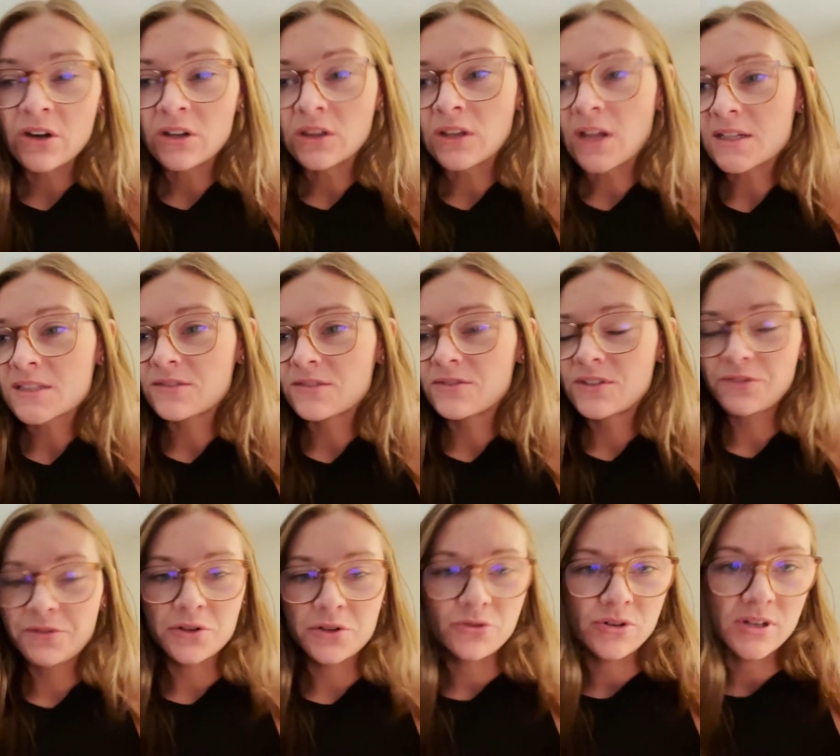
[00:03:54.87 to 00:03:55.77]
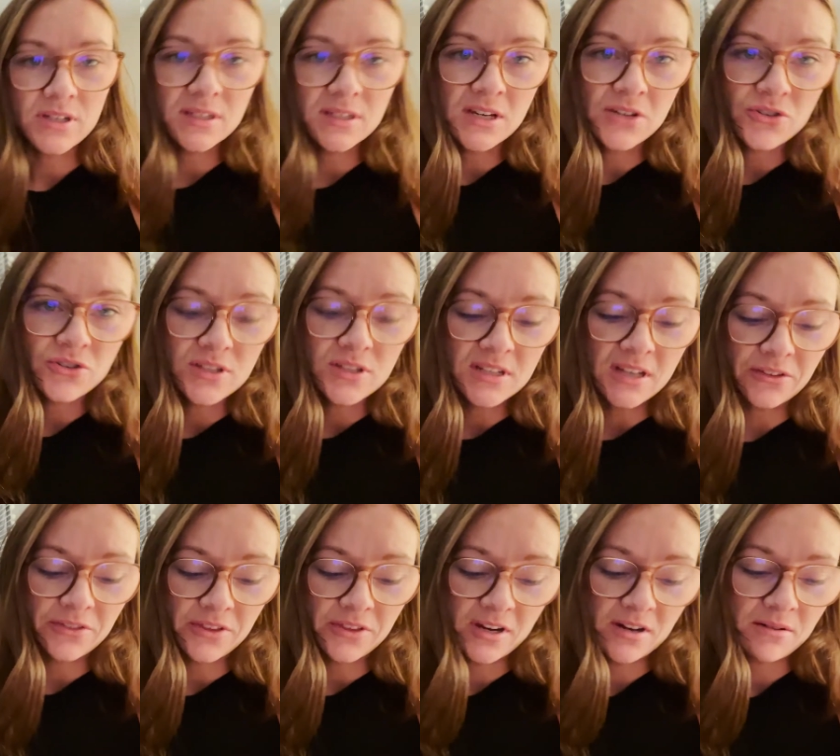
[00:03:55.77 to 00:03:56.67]
are lots of different translations
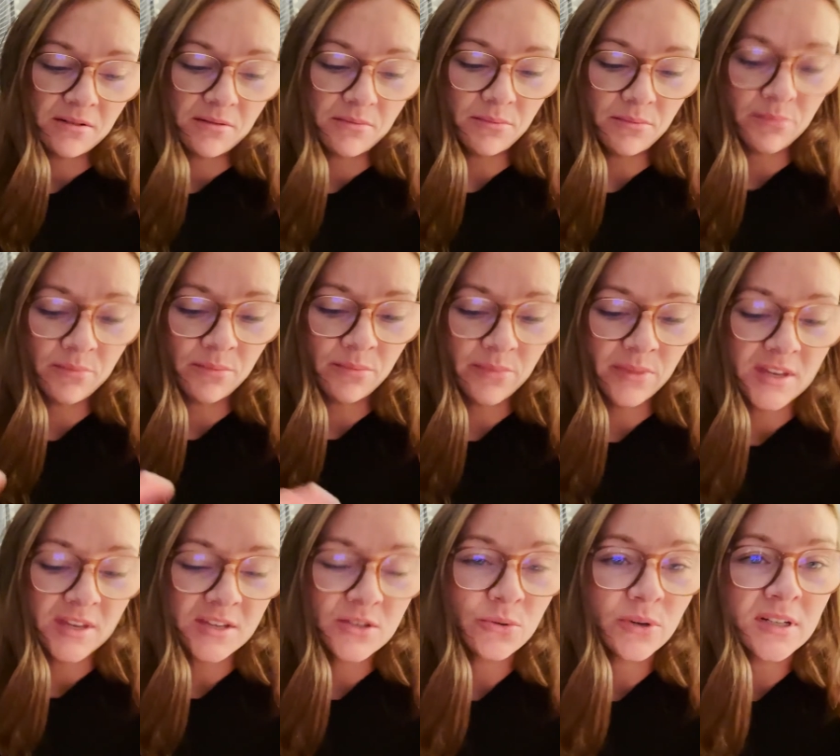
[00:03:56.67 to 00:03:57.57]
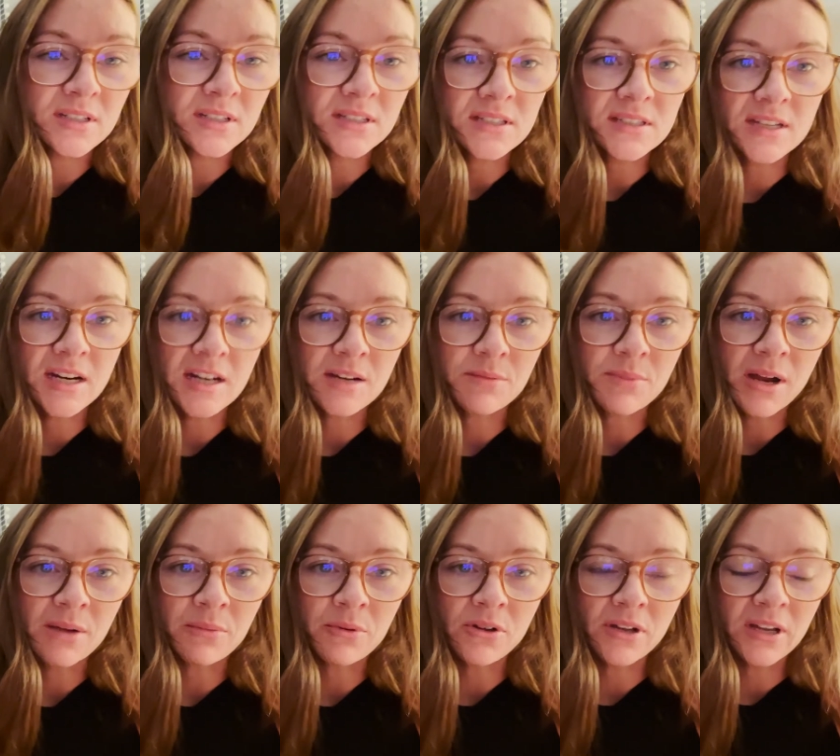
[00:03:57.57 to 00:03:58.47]
out there. Mm. This one is a study
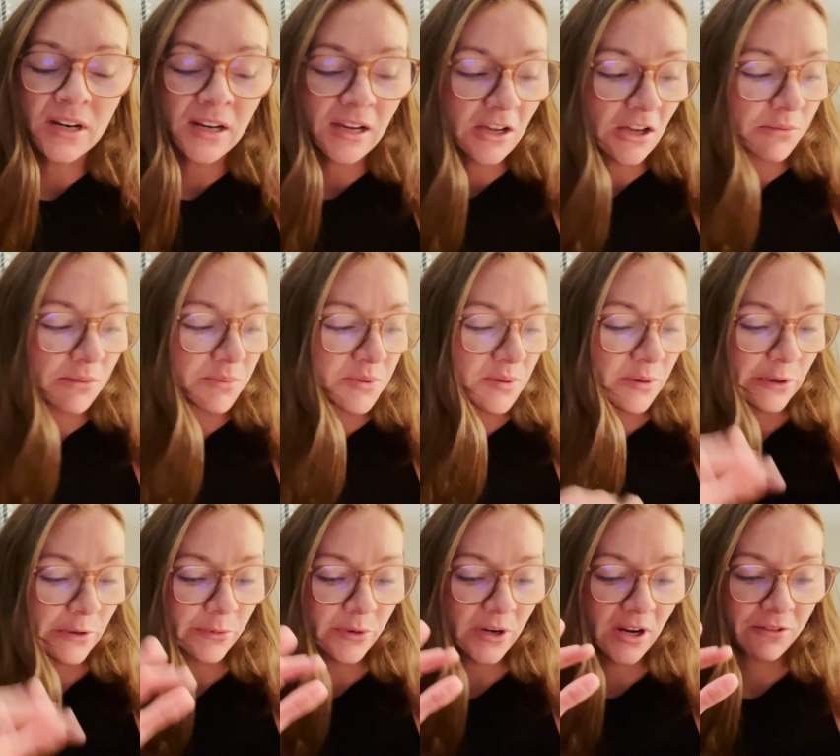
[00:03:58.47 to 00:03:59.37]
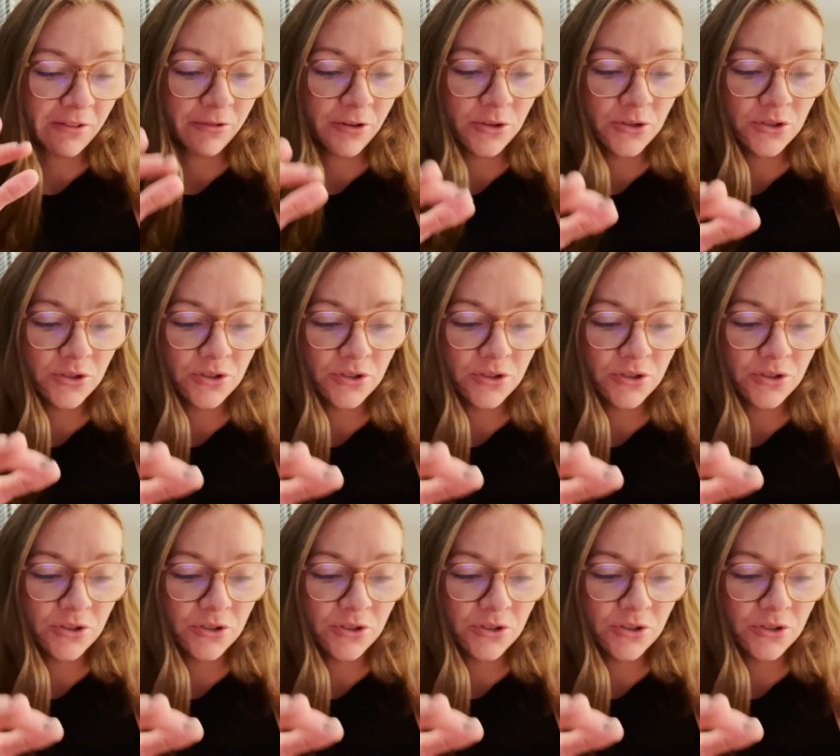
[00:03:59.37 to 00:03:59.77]
Bible, and it helped me when I first